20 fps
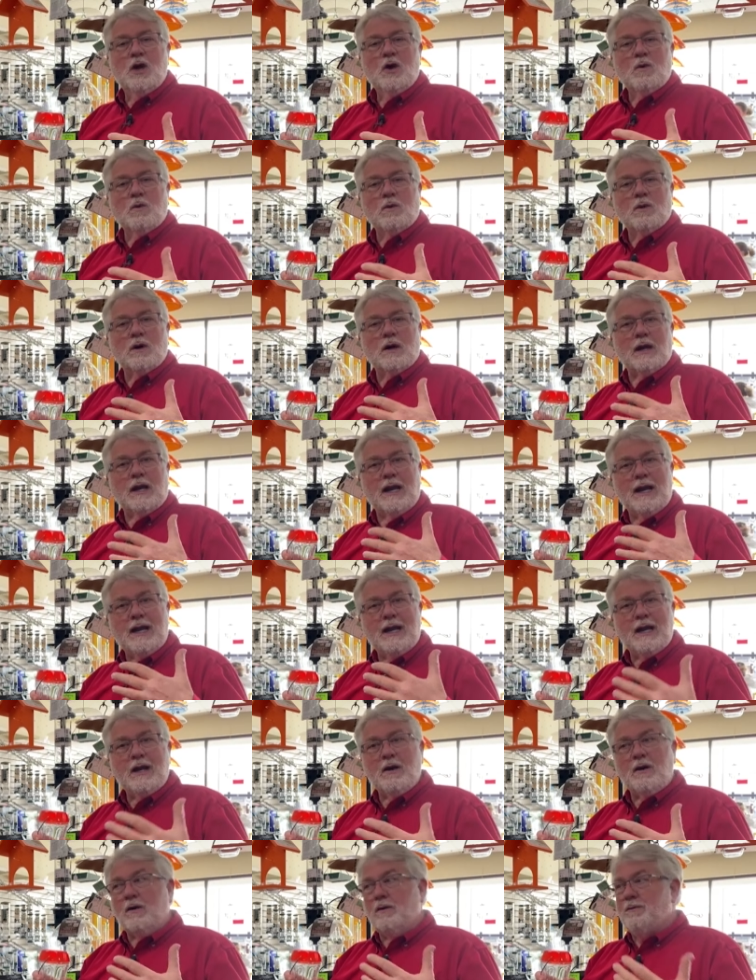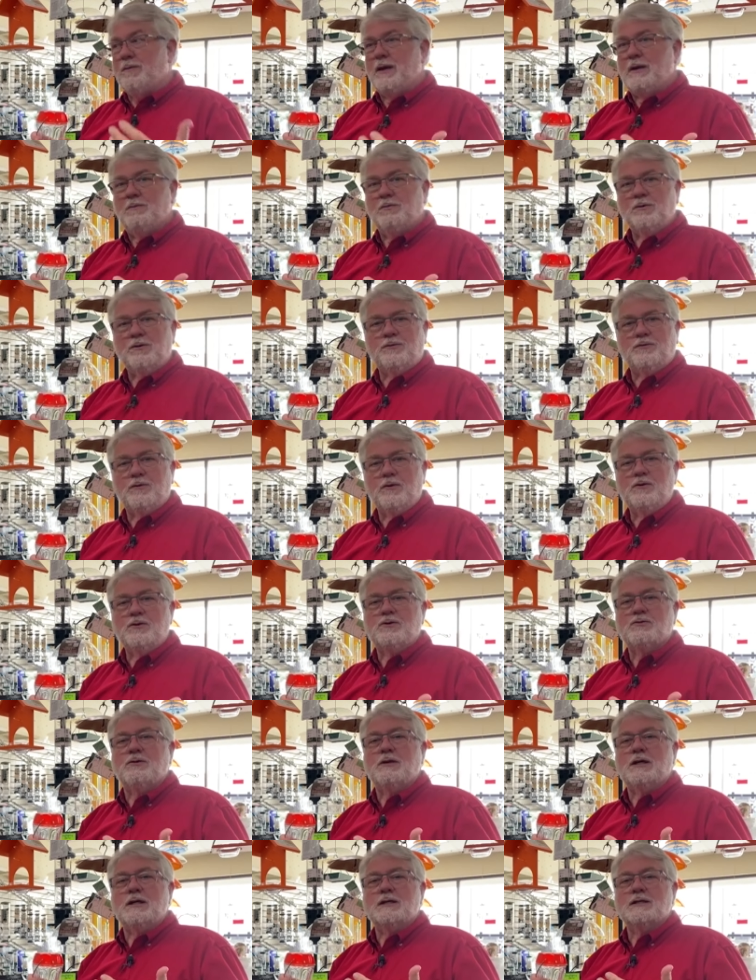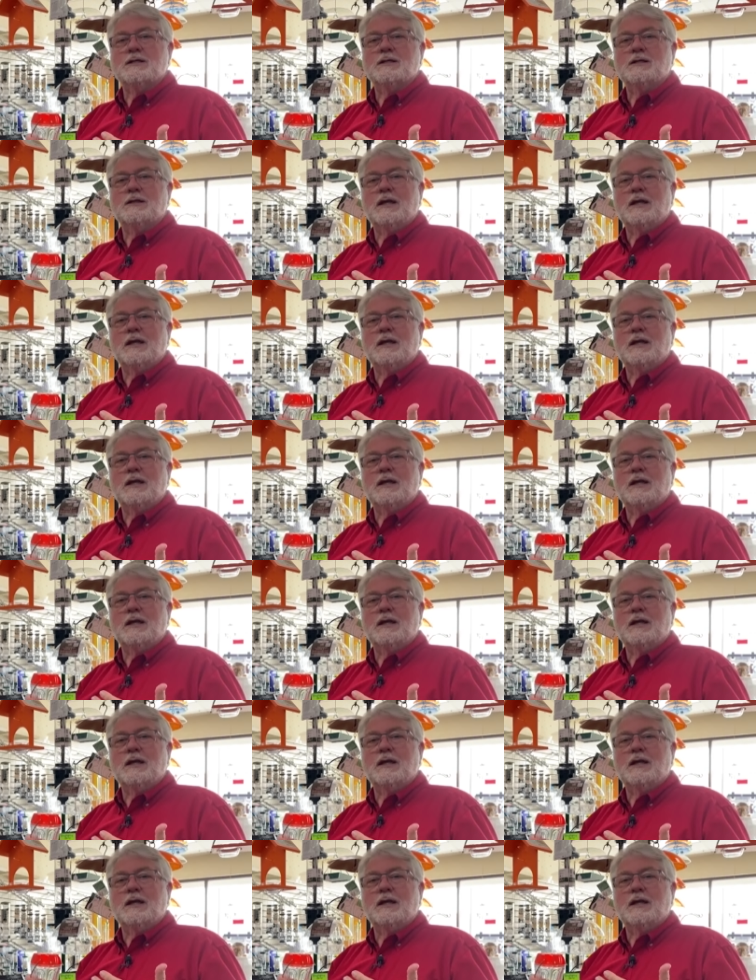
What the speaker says: were eating on people's fruit trees.